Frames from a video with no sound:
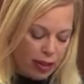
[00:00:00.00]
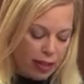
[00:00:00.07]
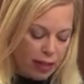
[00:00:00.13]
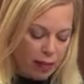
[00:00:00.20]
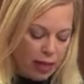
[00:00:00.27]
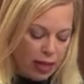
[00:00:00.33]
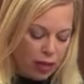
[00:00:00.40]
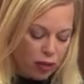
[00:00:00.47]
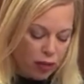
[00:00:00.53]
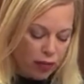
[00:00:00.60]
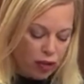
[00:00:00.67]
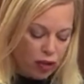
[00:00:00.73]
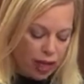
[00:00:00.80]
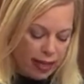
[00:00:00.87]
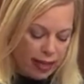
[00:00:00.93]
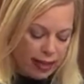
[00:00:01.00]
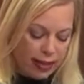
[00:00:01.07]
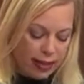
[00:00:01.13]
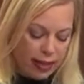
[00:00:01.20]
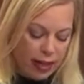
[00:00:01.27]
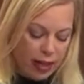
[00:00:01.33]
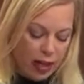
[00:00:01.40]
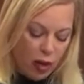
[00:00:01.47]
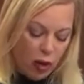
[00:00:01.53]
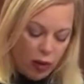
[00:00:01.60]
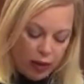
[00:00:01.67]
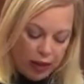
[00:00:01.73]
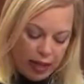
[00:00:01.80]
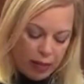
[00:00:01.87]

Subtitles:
to the Minister of Justice, with the